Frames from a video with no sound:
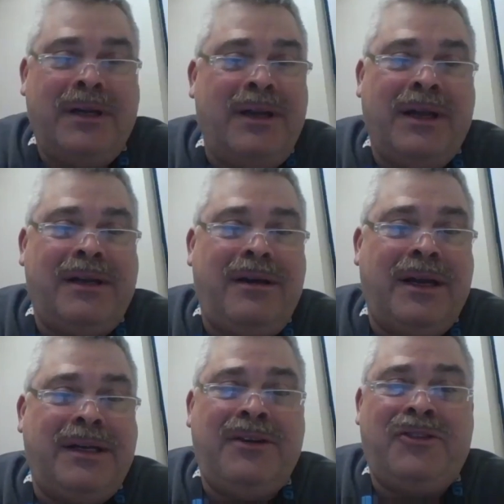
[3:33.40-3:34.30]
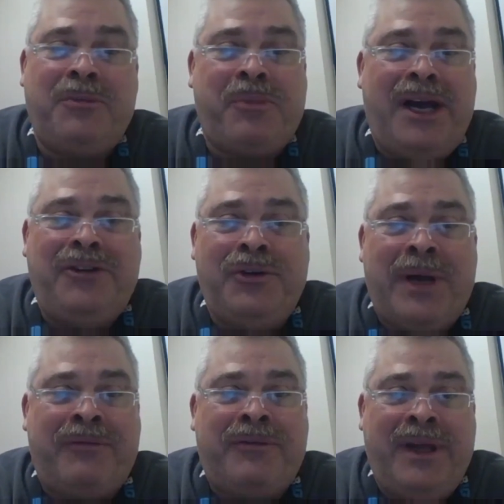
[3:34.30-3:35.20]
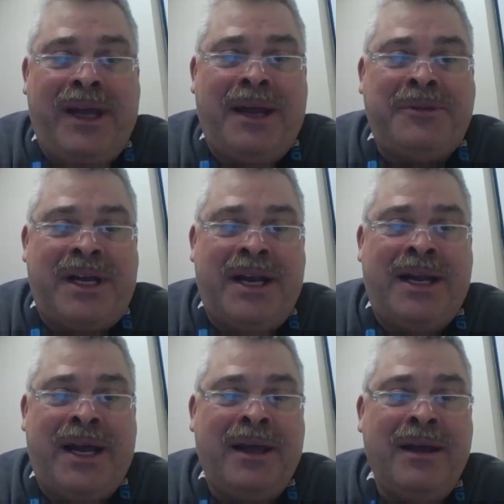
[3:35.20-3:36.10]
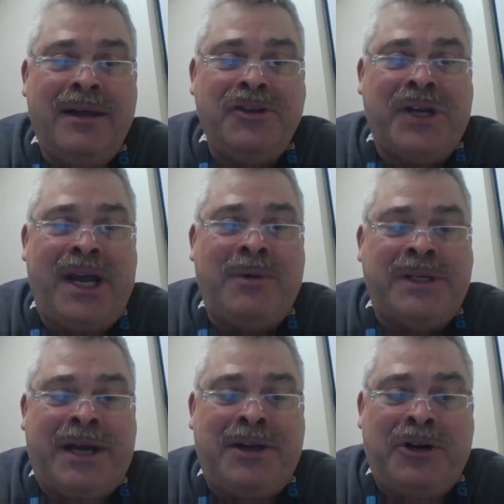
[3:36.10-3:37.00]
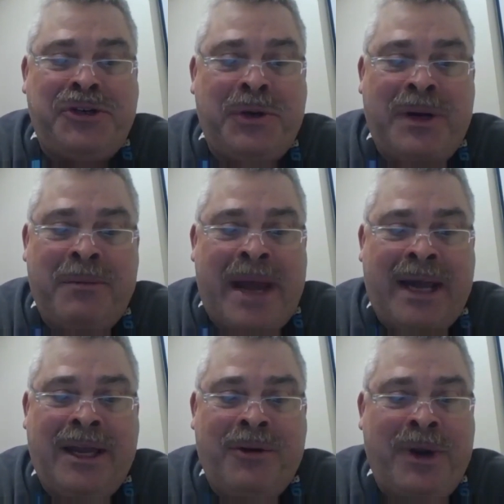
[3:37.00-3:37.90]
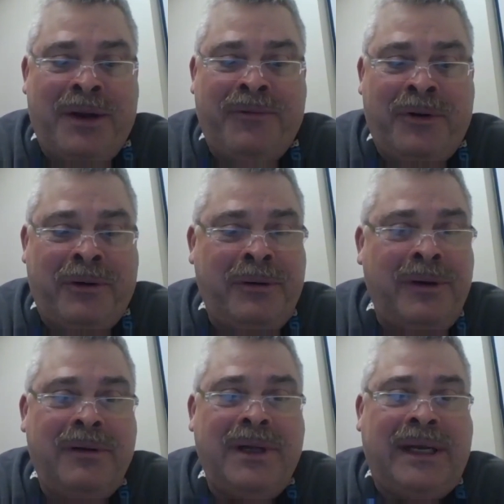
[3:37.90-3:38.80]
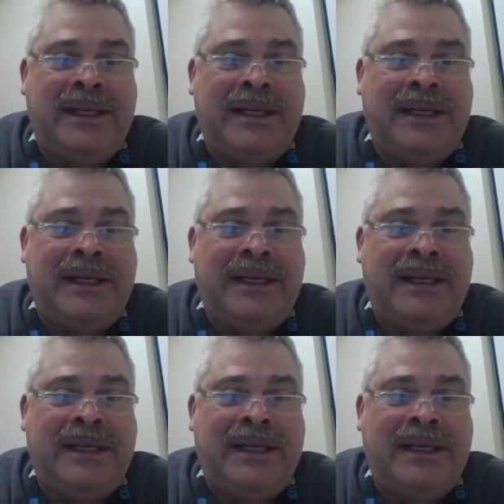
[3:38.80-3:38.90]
it didn't surprise you after the game Sunday, Jaden was out there shooting in Mackey Arena for at least.